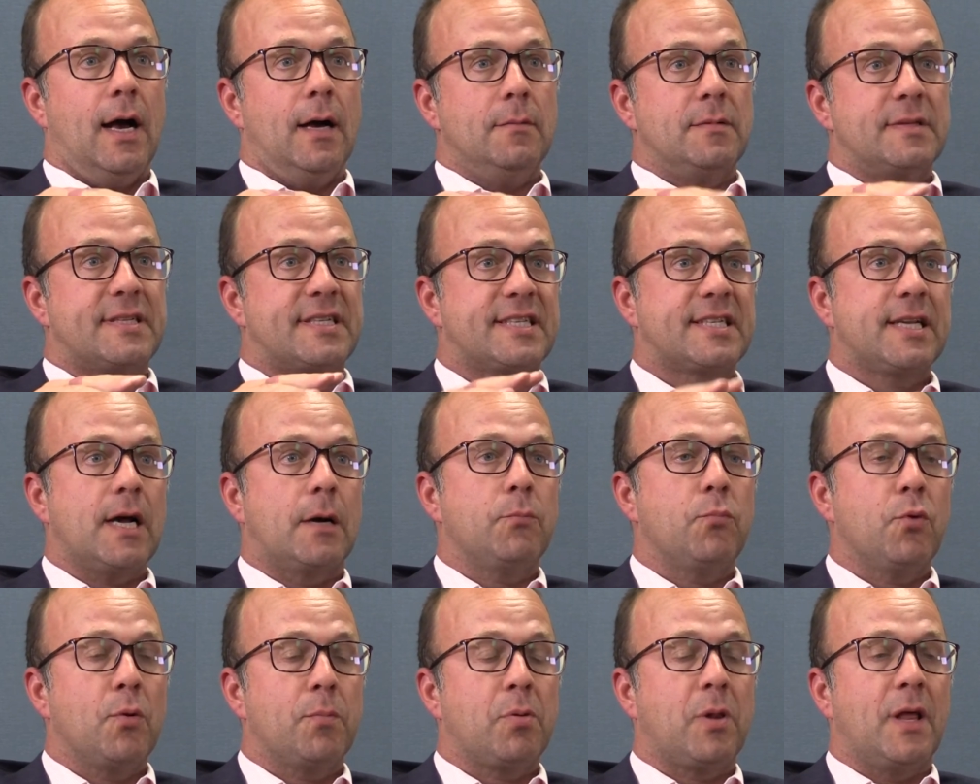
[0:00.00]

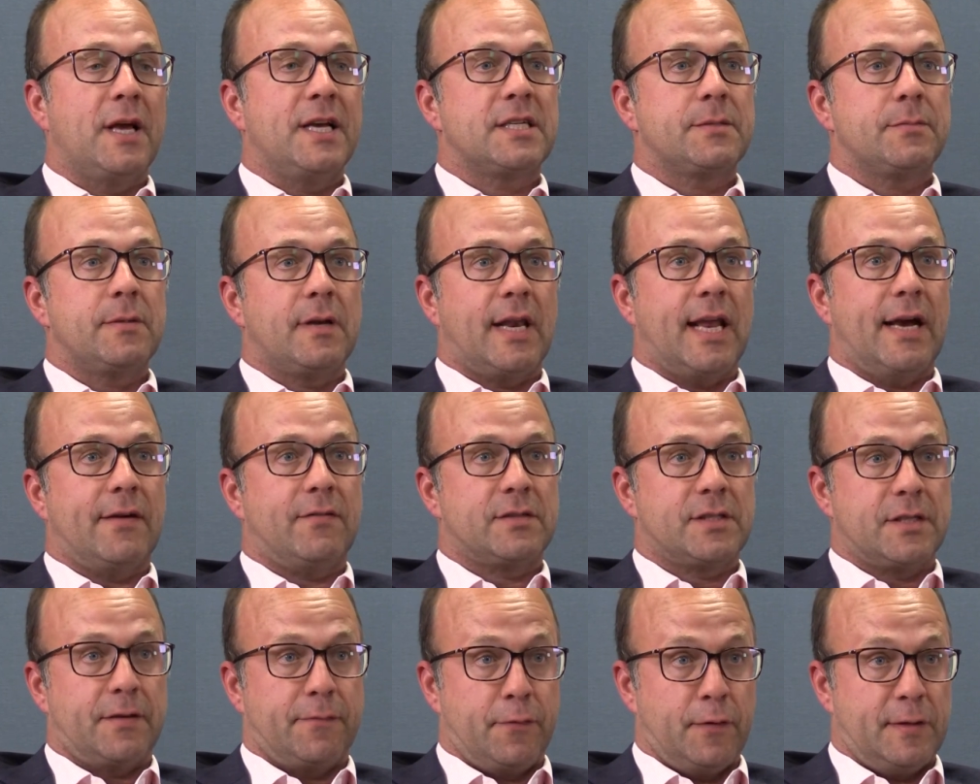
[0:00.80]
sub-replacement
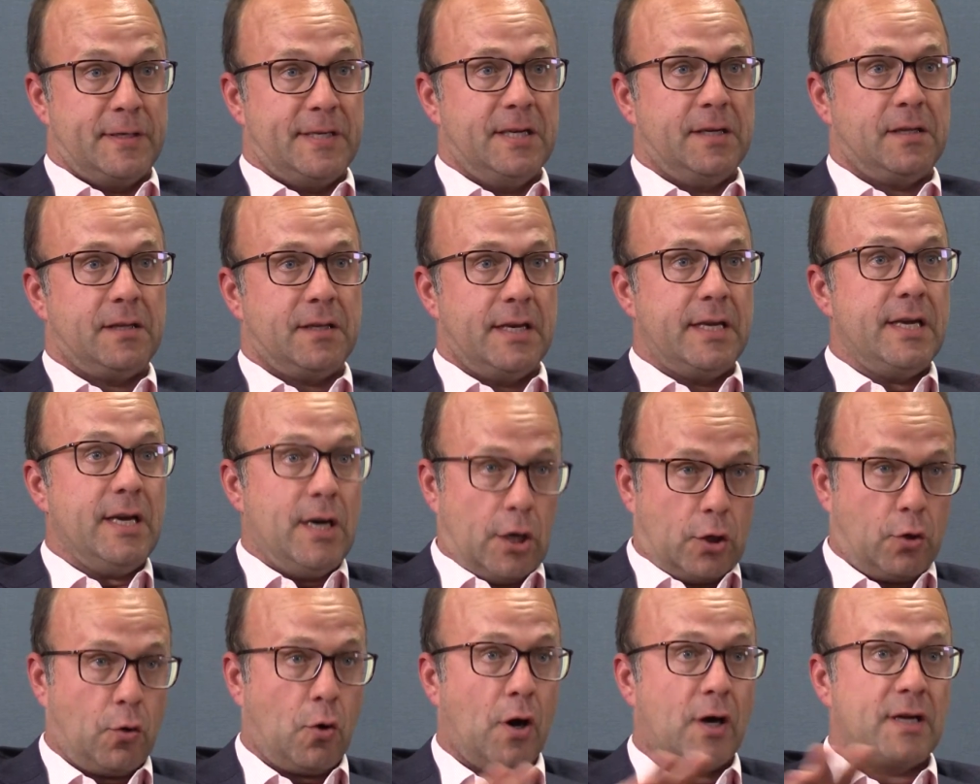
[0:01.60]
levels of fertility
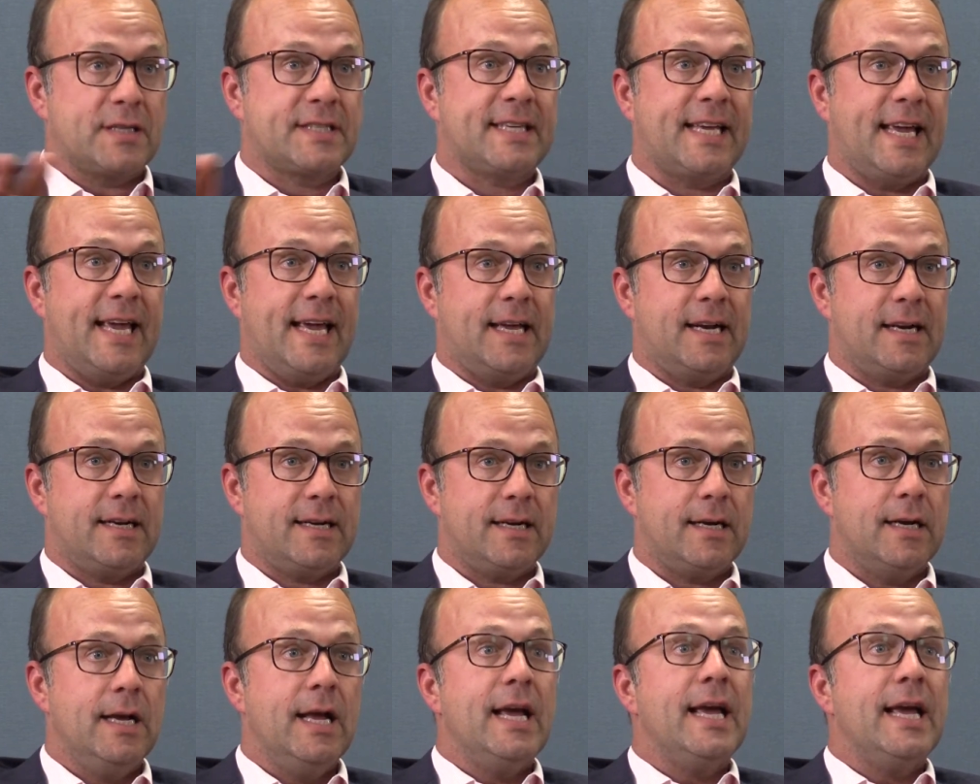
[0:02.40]
across Canada.